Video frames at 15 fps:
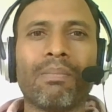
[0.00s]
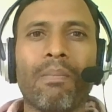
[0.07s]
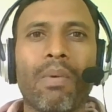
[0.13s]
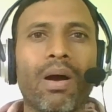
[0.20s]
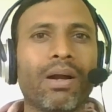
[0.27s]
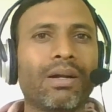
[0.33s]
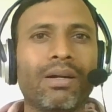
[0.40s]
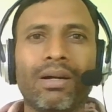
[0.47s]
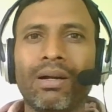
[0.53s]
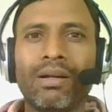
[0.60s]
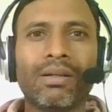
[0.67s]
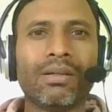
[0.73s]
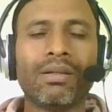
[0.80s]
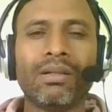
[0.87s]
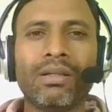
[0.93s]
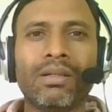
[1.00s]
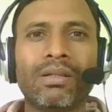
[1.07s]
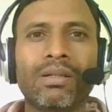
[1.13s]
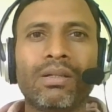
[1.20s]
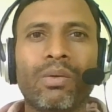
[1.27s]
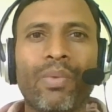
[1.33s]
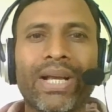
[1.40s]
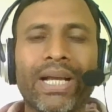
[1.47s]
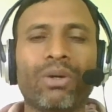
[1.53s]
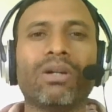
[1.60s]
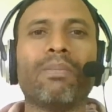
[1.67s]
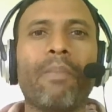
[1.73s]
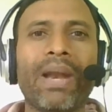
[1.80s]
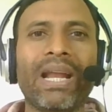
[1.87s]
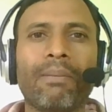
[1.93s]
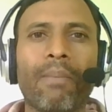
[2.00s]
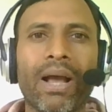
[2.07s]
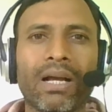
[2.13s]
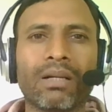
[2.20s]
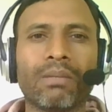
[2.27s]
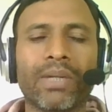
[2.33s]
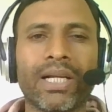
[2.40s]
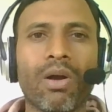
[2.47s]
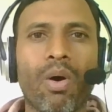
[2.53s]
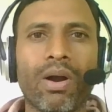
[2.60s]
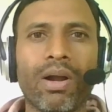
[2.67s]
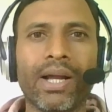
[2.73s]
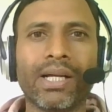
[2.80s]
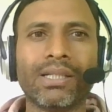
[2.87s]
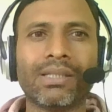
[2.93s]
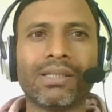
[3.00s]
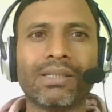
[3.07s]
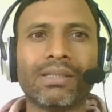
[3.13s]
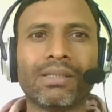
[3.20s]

but we cannot bring back by bondage.